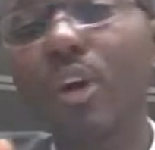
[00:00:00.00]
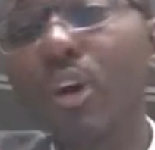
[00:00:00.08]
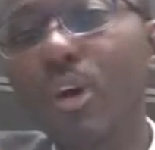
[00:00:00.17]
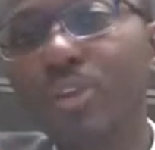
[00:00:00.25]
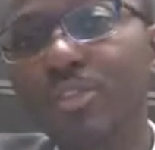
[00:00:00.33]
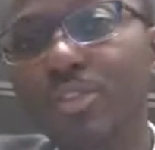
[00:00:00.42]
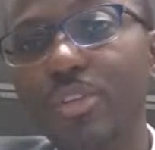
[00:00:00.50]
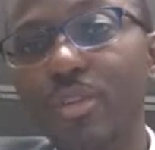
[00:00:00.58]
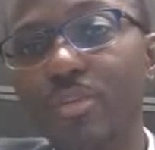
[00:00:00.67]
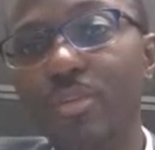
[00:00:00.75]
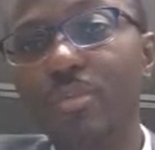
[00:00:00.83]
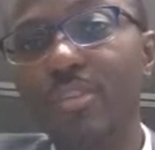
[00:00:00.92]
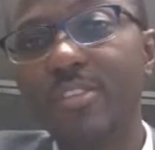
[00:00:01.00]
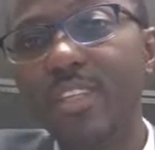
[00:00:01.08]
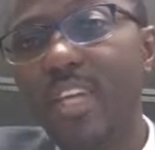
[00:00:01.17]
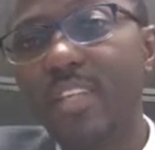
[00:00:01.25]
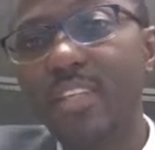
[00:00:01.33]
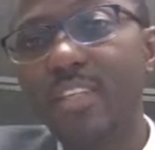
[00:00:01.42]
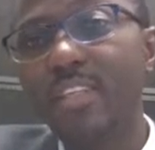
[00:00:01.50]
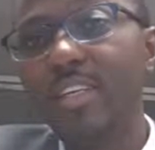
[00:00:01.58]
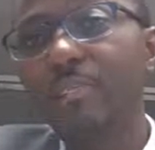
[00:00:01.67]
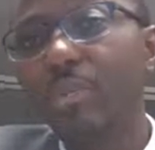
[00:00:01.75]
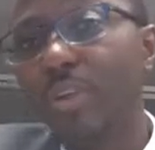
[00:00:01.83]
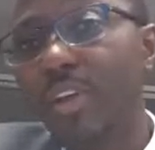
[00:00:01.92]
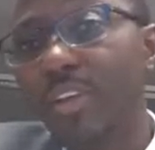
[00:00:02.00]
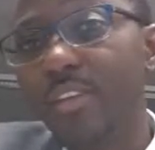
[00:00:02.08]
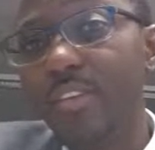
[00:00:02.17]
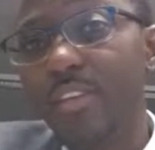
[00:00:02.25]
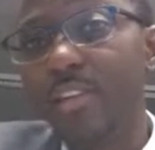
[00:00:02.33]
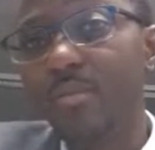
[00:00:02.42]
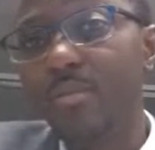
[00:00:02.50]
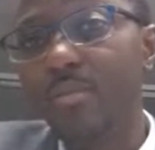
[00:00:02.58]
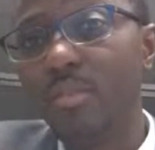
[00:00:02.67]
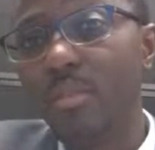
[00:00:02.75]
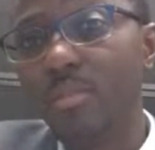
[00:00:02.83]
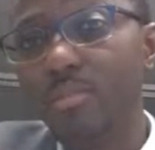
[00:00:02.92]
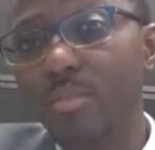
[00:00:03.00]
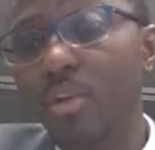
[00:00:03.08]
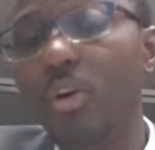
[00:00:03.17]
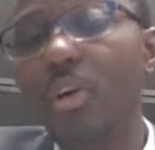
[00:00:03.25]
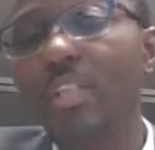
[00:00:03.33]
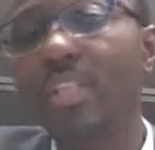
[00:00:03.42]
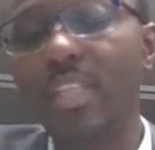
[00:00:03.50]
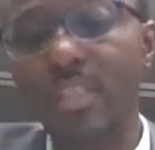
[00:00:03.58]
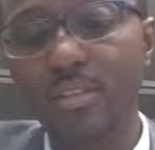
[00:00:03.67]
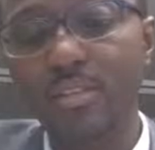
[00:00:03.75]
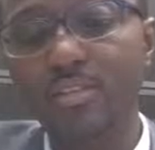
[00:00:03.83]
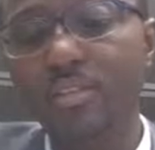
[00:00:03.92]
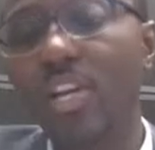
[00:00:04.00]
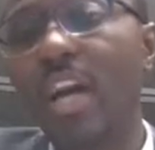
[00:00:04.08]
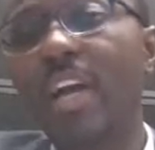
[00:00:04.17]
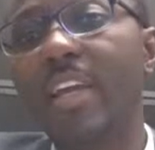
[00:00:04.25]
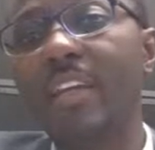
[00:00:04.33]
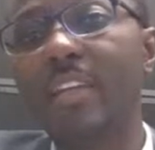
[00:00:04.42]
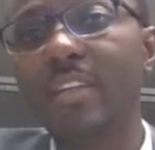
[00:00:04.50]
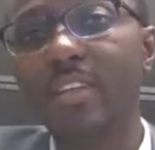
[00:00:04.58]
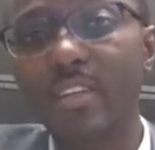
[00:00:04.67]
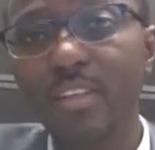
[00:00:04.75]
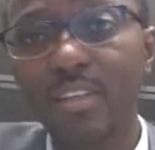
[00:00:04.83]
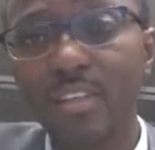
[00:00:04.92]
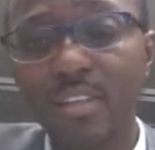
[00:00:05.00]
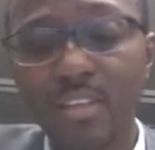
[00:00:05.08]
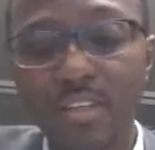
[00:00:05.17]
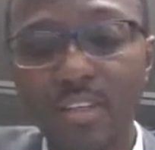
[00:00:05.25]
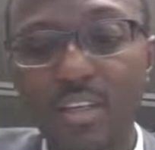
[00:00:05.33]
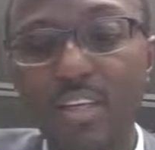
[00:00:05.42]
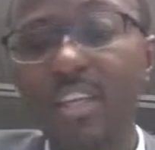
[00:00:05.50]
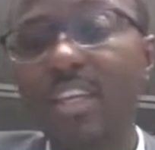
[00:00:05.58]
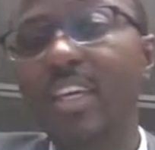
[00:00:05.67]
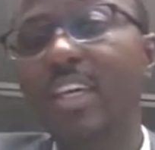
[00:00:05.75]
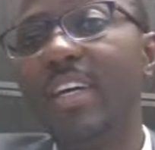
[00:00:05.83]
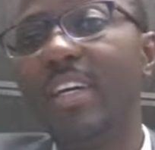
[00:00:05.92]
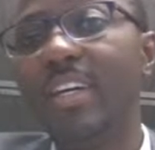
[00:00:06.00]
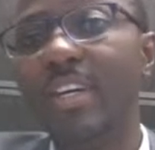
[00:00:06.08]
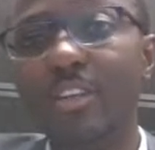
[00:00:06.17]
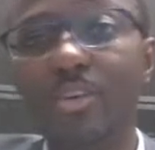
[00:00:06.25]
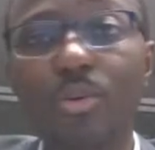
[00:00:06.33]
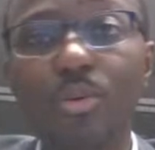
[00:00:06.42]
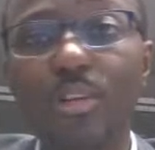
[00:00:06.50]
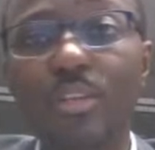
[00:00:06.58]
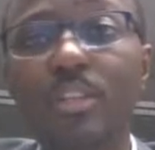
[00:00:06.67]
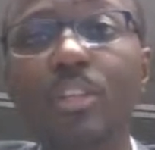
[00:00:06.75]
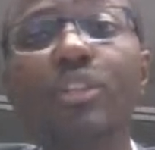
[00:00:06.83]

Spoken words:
Also, we'll be sending the employees that are employed in China, India, Angola